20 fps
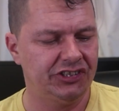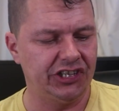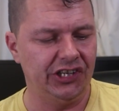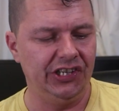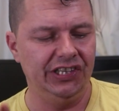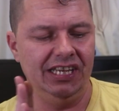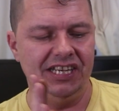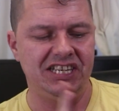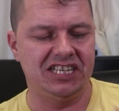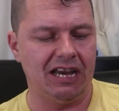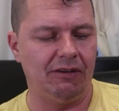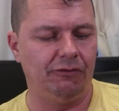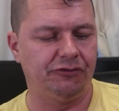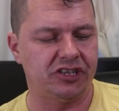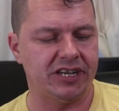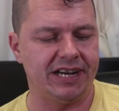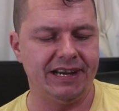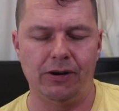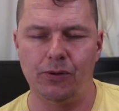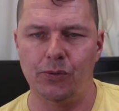certainly
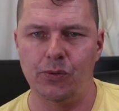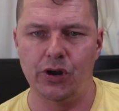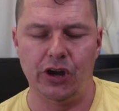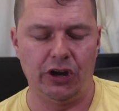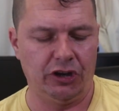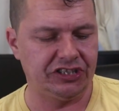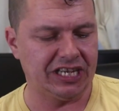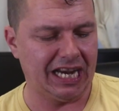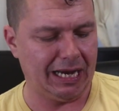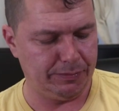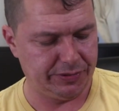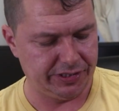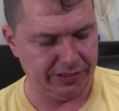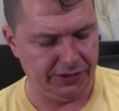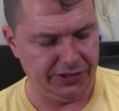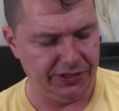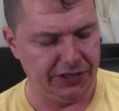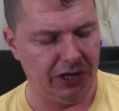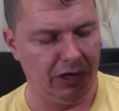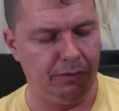dovetail works
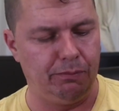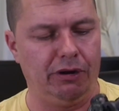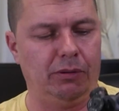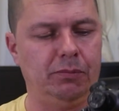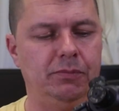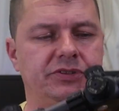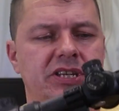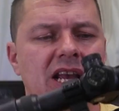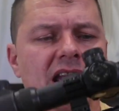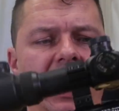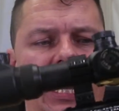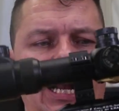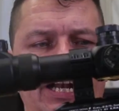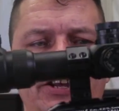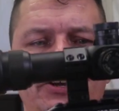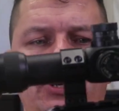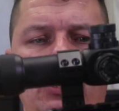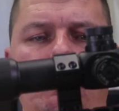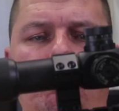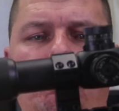absolutely no problems. And
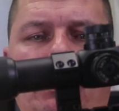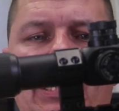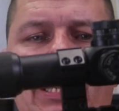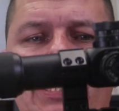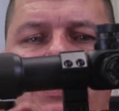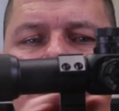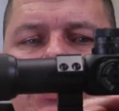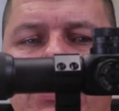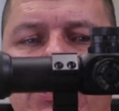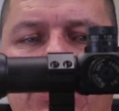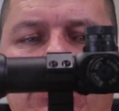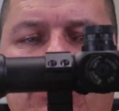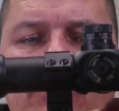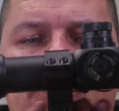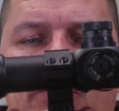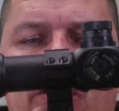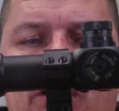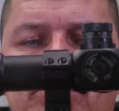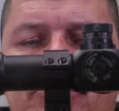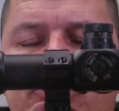you've got plenty
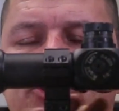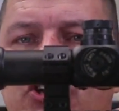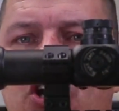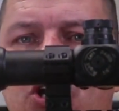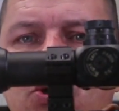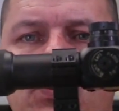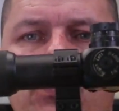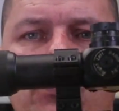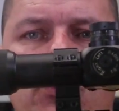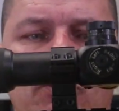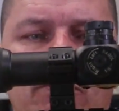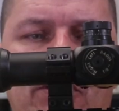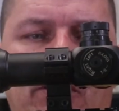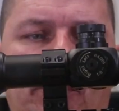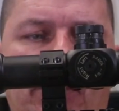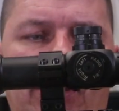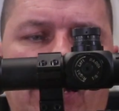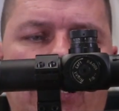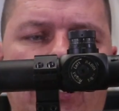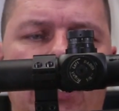of scope room
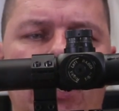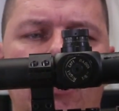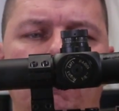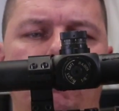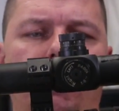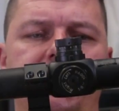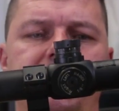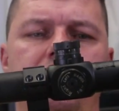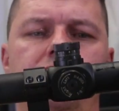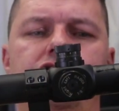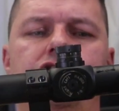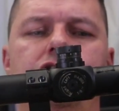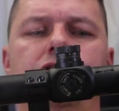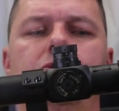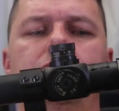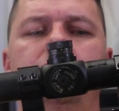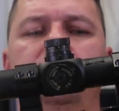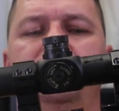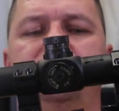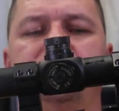up here, but you
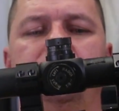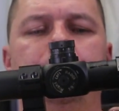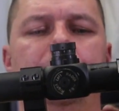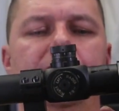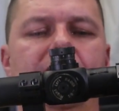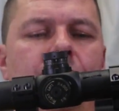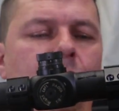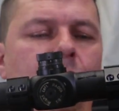do need to be